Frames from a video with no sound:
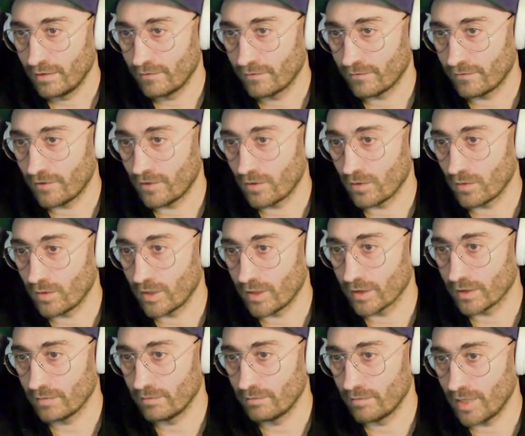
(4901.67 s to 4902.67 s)

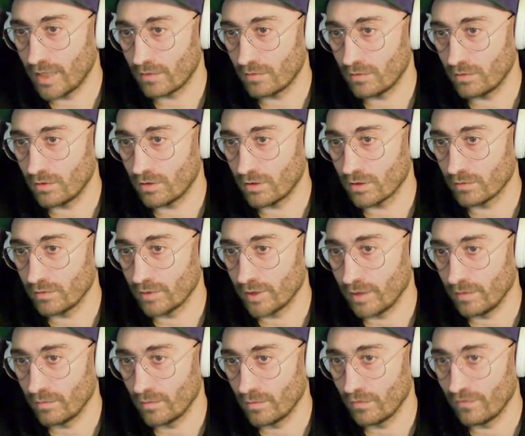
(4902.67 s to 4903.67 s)
forward and backward, we
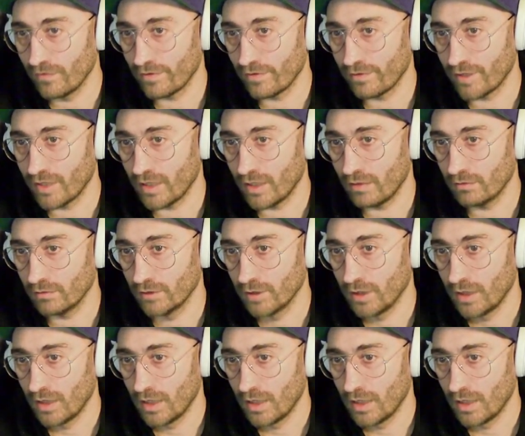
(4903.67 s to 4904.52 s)
can move around.